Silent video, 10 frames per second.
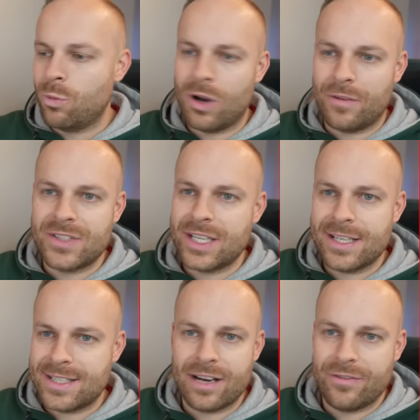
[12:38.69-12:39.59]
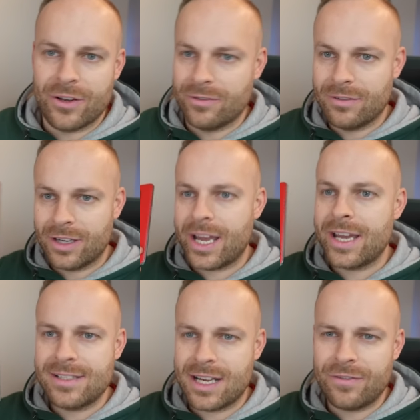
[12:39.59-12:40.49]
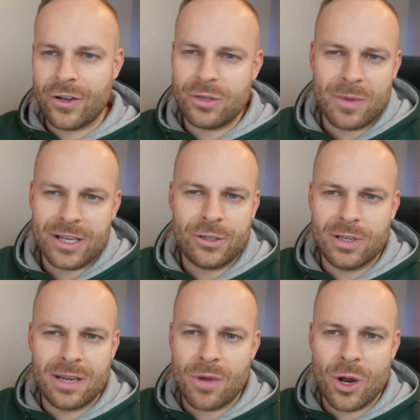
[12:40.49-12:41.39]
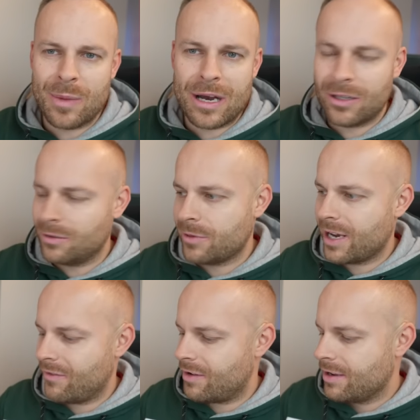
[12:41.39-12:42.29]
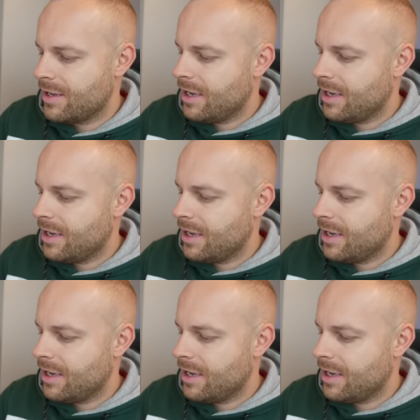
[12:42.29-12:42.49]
obviously, a telephone, okay? Telephone, you might call it a mobile, whatever.